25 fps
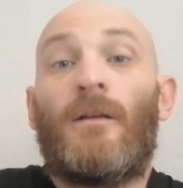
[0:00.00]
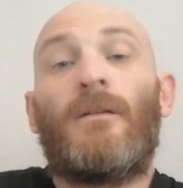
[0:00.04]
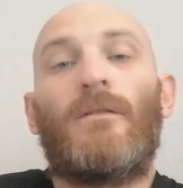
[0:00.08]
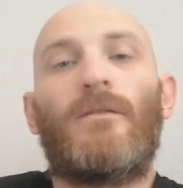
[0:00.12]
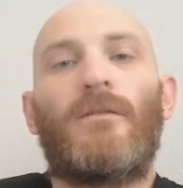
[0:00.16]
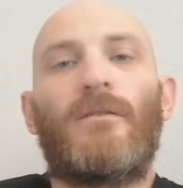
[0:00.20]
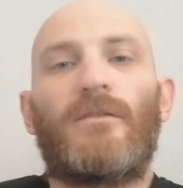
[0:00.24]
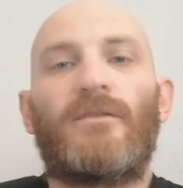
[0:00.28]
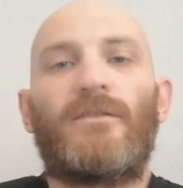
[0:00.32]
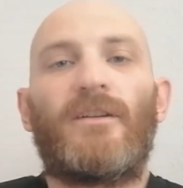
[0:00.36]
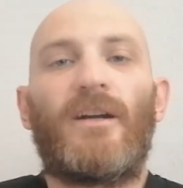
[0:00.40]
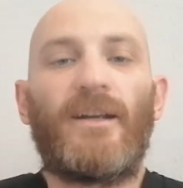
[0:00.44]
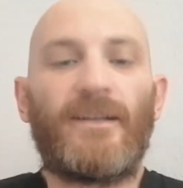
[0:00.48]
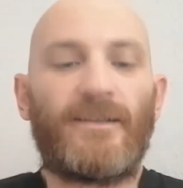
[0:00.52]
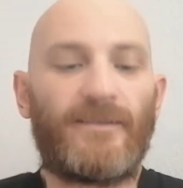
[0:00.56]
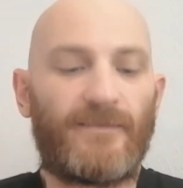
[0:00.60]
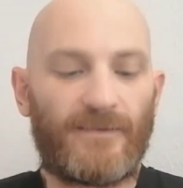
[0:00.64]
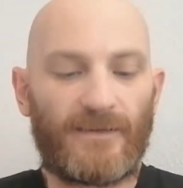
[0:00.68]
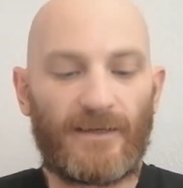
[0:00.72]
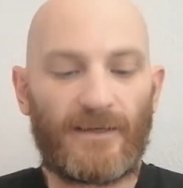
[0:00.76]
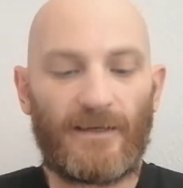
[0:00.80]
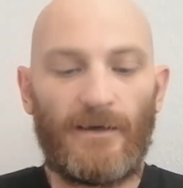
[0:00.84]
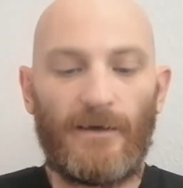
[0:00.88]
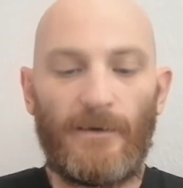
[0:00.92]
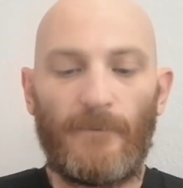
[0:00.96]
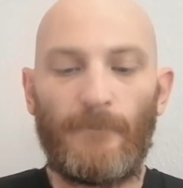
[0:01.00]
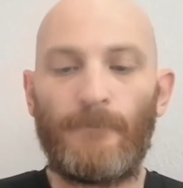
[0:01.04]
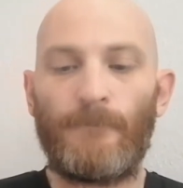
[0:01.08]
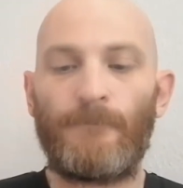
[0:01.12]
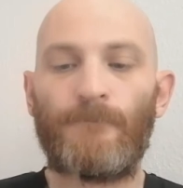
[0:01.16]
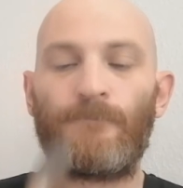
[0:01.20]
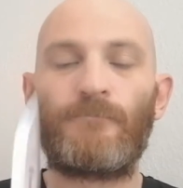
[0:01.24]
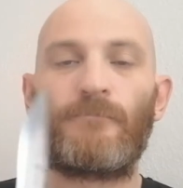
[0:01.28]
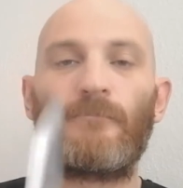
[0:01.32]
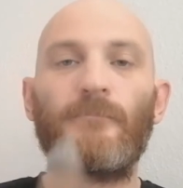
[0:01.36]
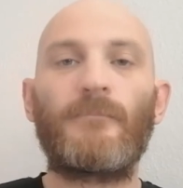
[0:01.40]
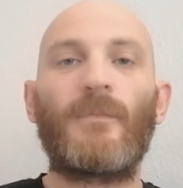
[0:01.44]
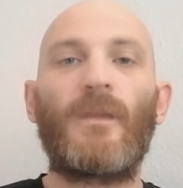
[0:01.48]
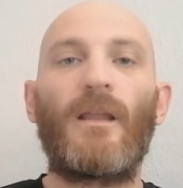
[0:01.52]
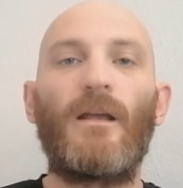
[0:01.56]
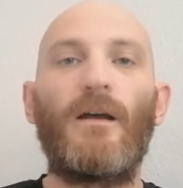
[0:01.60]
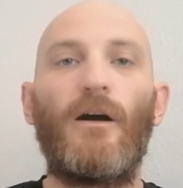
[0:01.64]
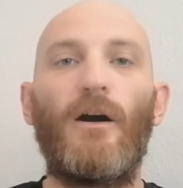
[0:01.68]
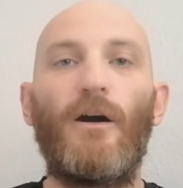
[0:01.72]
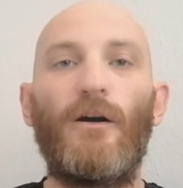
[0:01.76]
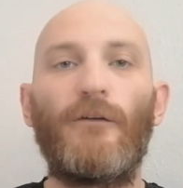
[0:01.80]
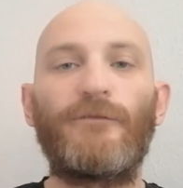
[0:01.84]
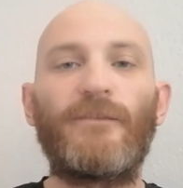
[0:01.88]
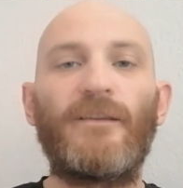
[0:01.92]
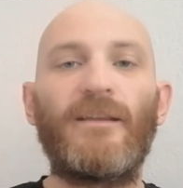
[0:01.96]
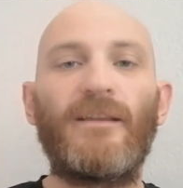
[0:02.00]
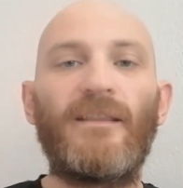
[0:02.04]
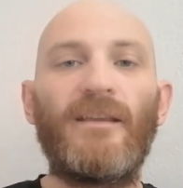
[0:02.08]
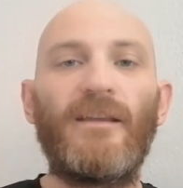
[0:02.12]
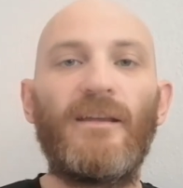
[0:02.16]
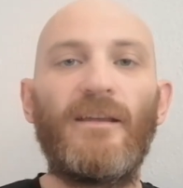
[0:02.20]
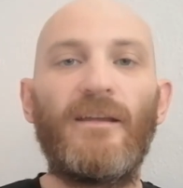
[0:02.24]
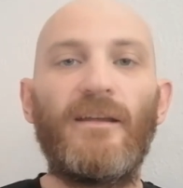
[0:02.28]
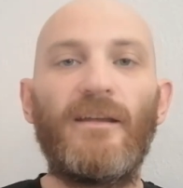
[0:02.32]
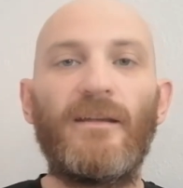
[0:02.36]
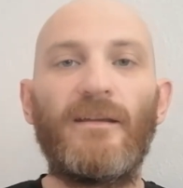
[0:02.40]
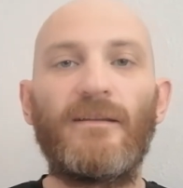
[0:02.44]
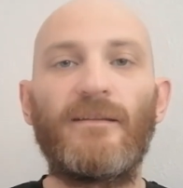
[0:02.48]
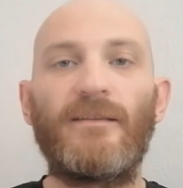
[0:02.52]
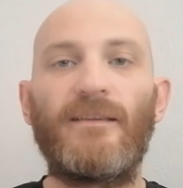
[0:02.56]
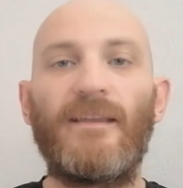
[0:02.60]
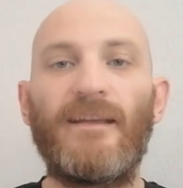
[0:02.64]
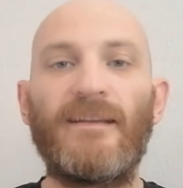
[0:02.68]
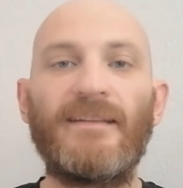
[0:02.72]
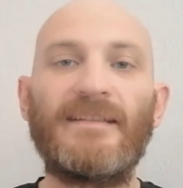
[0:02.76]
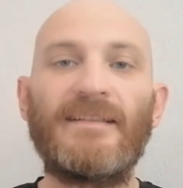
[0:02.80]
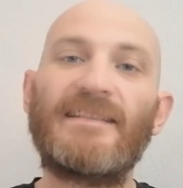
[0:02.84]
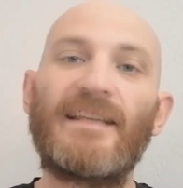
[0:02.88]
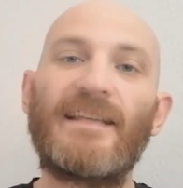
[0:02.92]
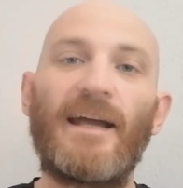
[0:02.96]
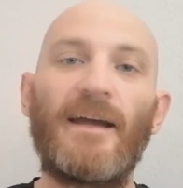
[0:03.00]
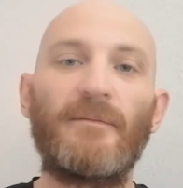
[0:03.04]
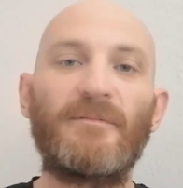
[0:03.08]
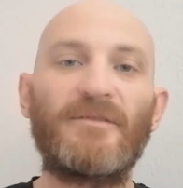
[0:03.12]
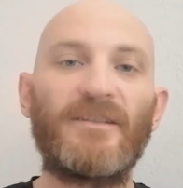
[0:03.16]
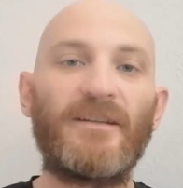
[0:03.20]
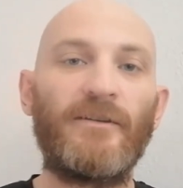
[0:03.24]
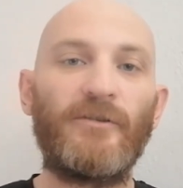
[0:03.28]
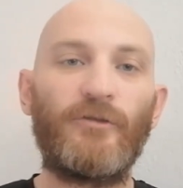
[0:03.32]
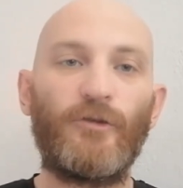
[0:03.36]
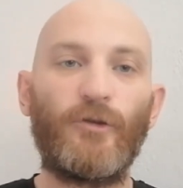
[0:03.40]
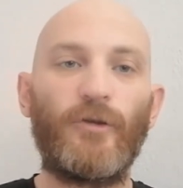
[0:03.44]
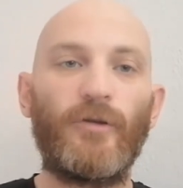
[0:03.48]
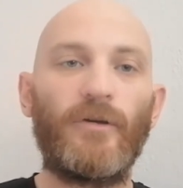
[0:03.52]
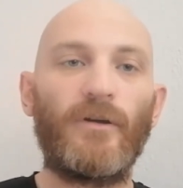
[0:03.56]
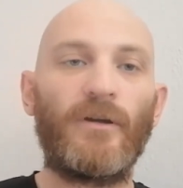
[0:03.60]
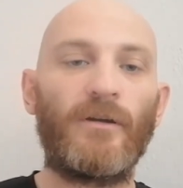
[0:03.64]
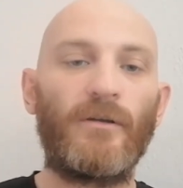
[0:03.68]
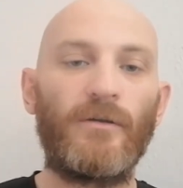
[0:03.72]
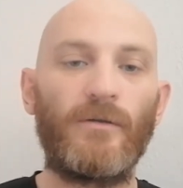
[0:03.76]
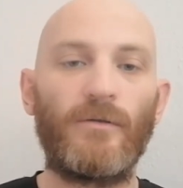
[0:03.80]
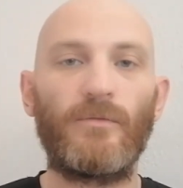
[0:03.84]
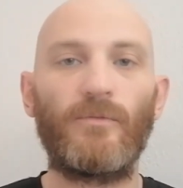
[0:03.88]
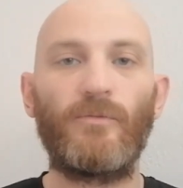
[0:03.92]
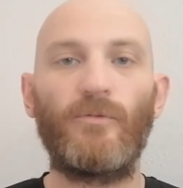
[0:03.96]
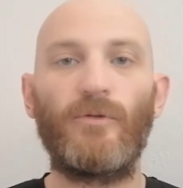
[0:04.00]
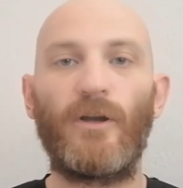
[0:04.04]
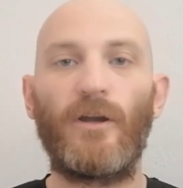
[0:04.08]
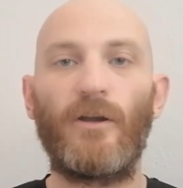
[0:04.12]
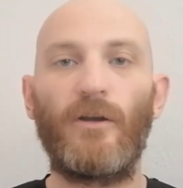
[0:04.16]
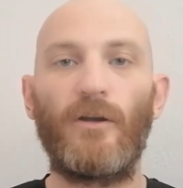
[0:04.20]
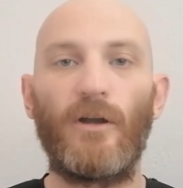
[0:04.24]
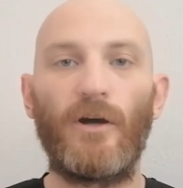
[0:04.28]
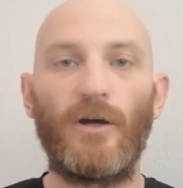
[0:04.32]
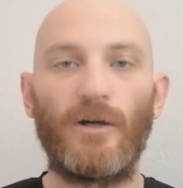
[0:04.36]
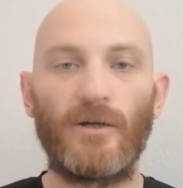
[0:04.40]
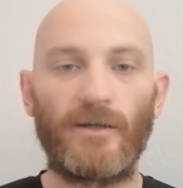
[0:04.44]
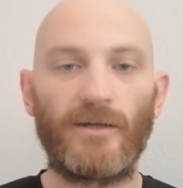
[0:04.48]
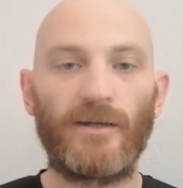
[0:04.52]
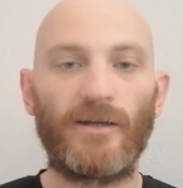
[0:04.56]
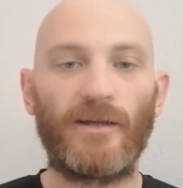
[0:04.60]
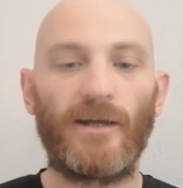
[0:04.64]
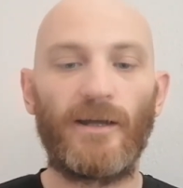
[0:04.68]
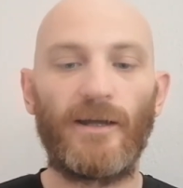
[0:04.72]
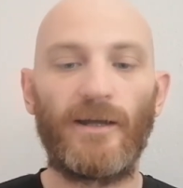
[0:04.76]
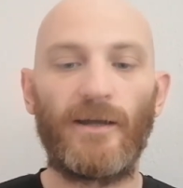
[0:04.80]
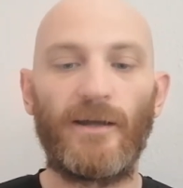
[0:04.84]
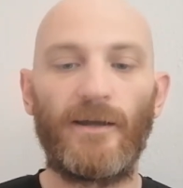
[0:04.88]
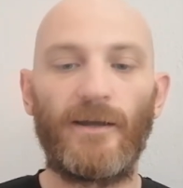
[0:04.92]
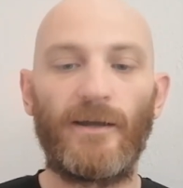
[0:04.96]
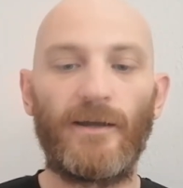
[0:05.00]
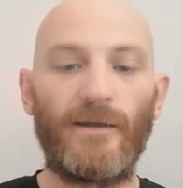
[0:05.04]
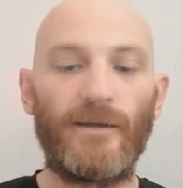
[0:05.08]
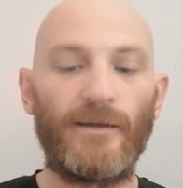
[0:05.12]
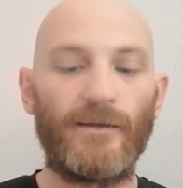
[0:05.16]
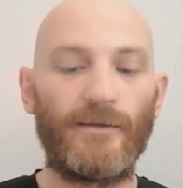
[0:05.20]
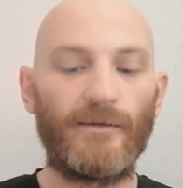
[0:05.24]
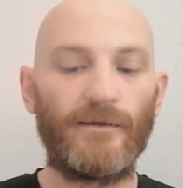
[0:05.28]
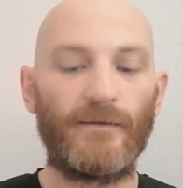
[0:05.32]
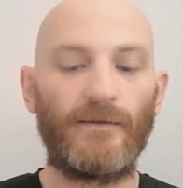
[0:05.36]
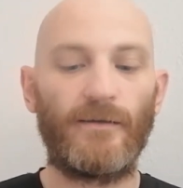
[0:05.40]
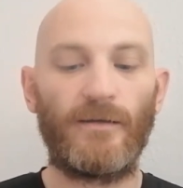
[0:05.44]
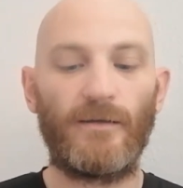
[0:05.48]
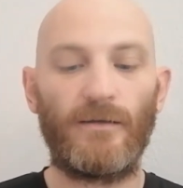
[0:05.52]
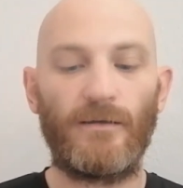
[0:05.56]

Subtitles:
Alright, after the 10 stabs into the wooden log and